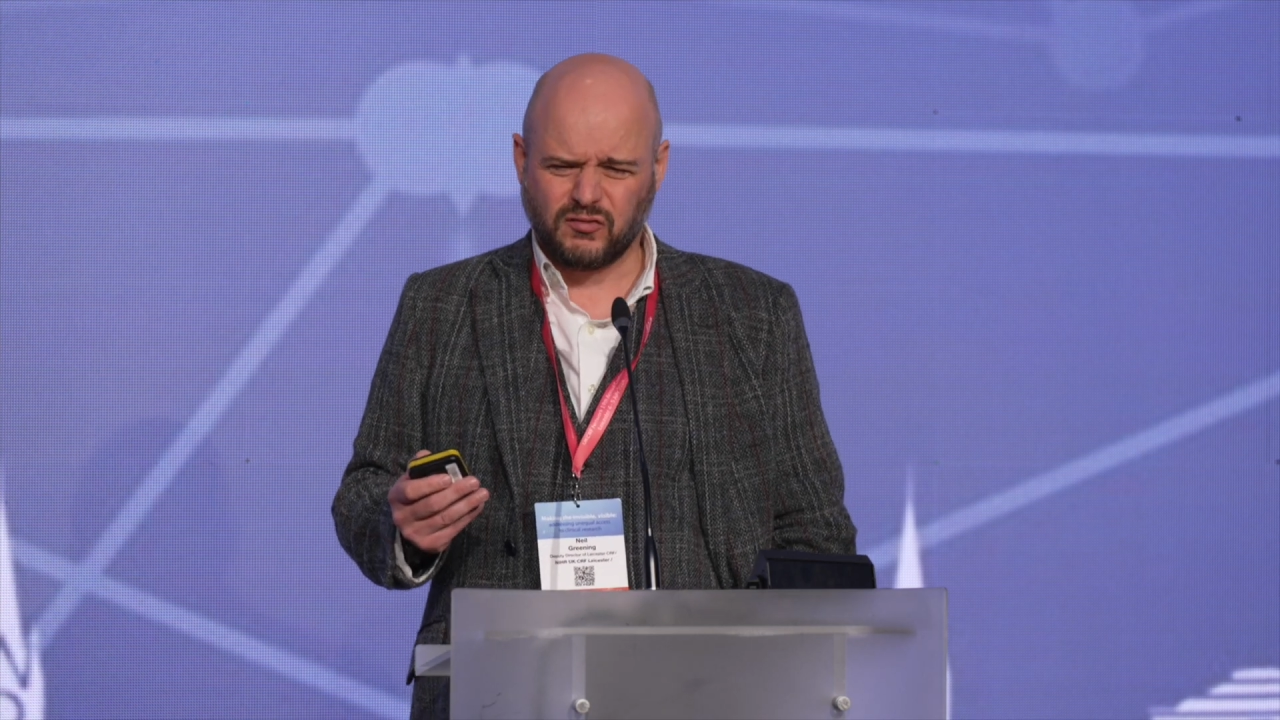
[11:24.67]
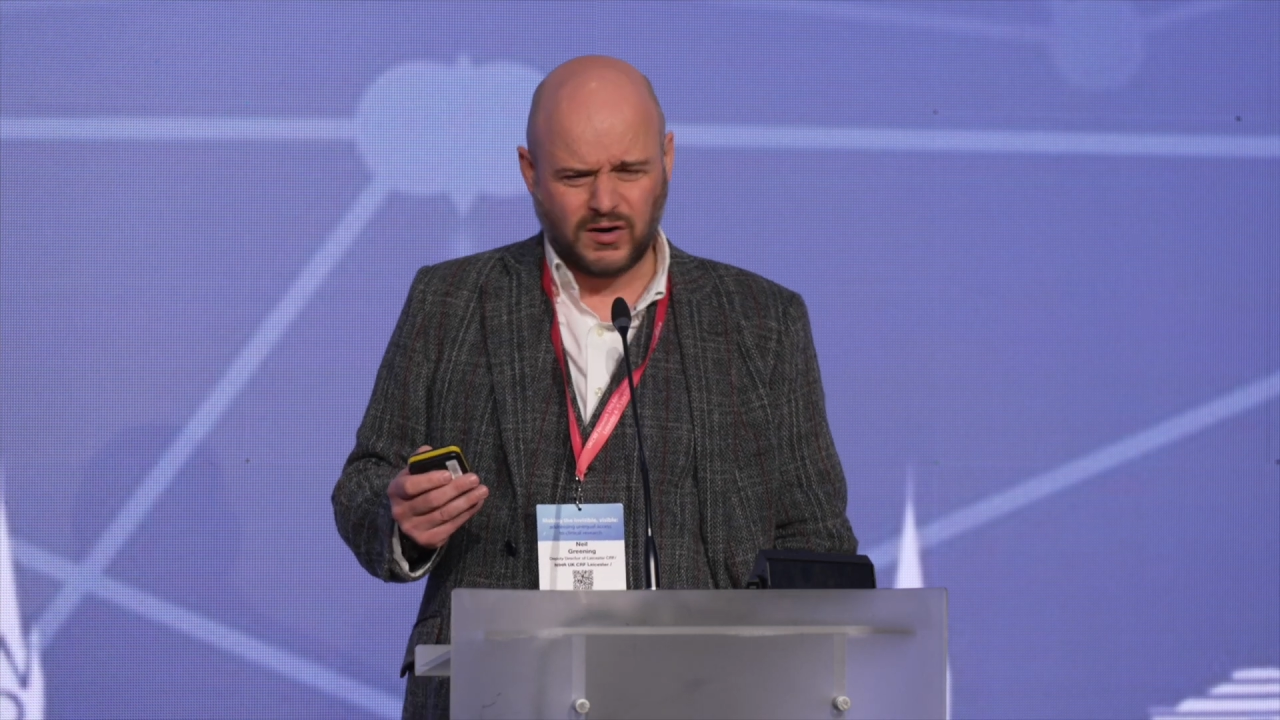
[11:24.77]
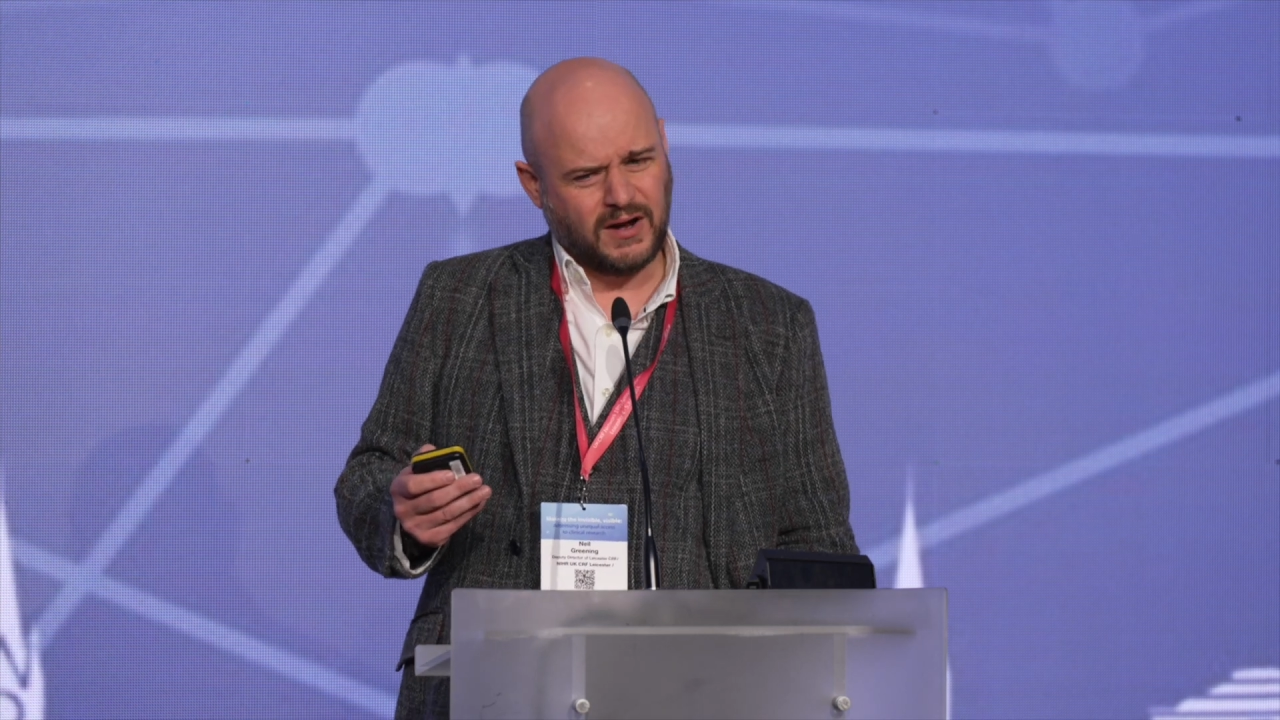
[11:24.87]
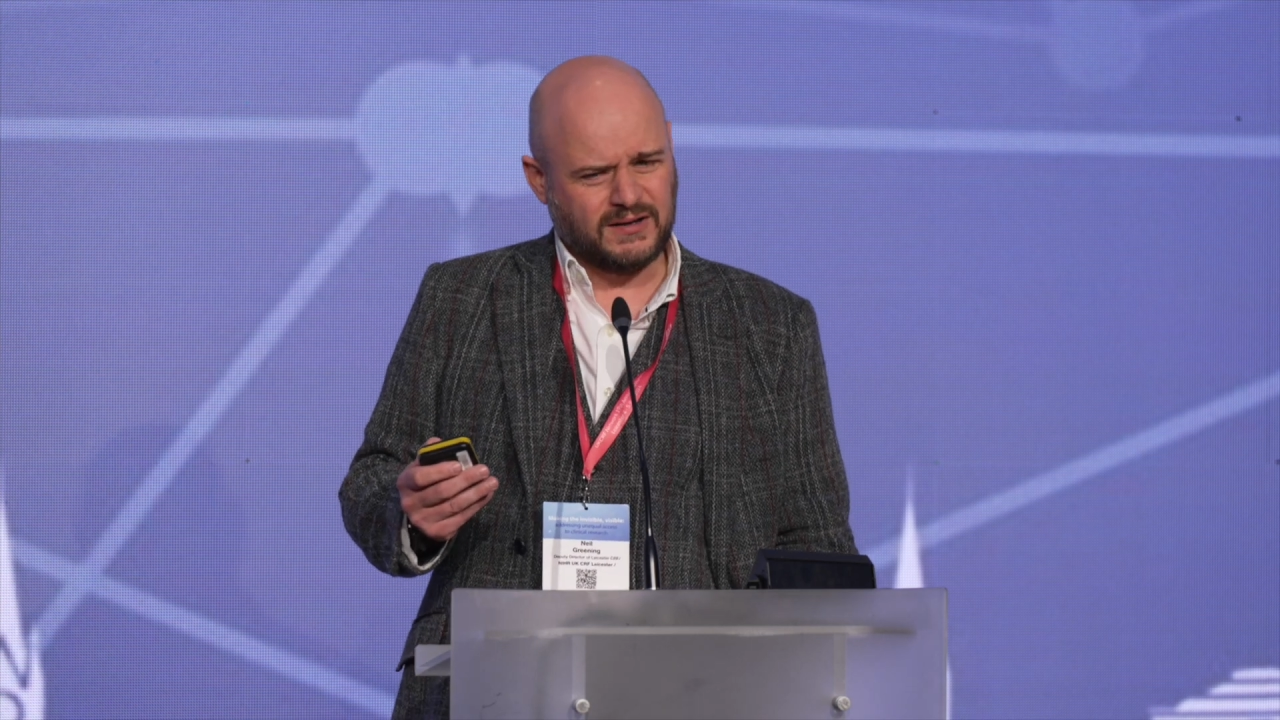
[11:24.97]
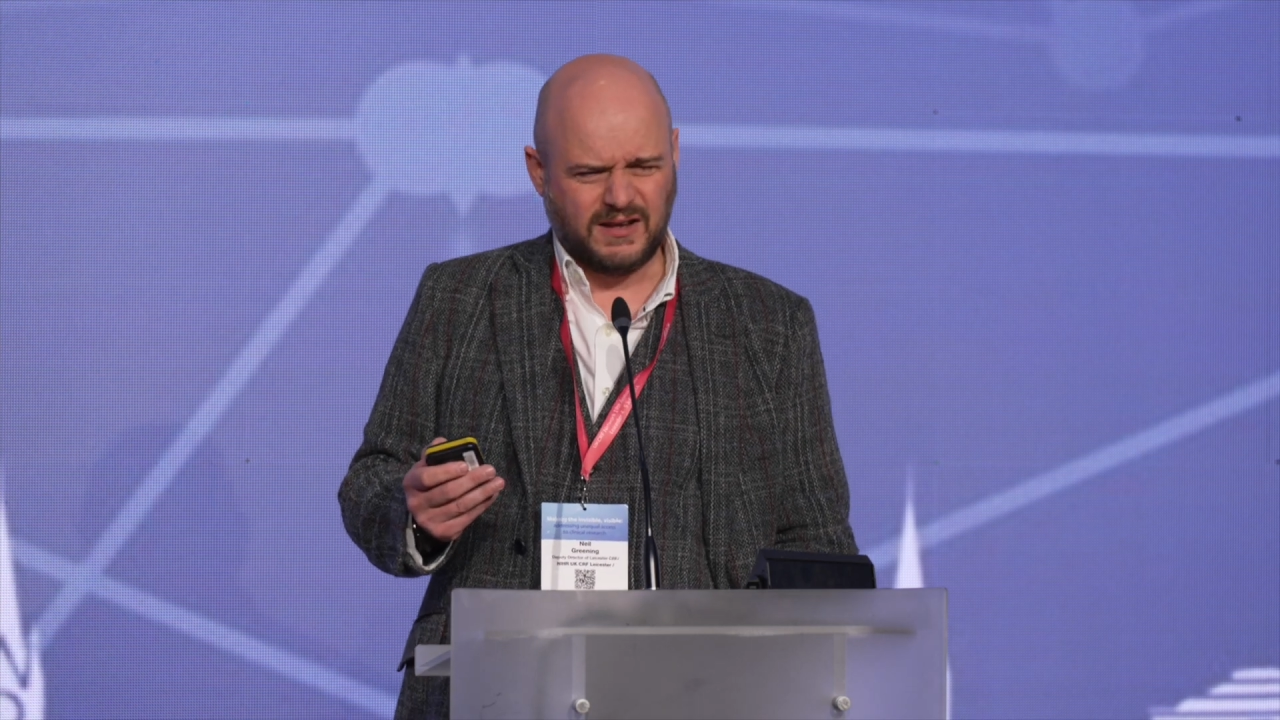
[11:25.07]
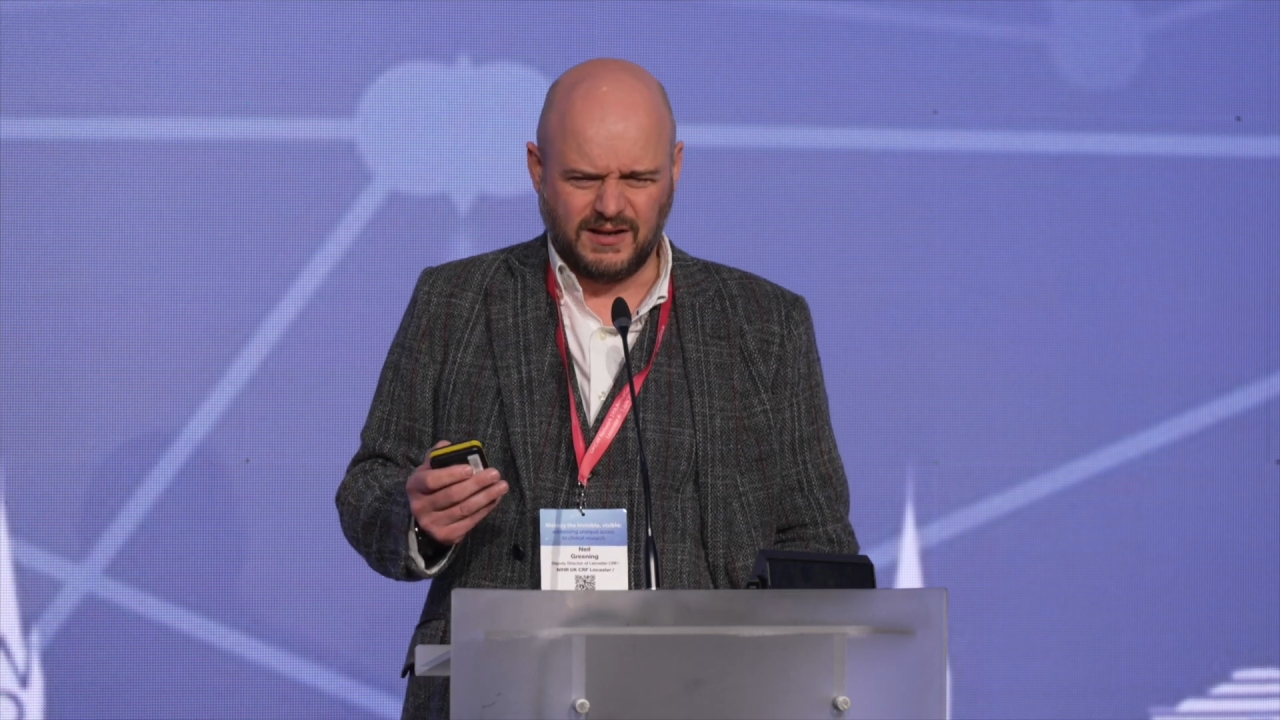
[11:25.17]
Friday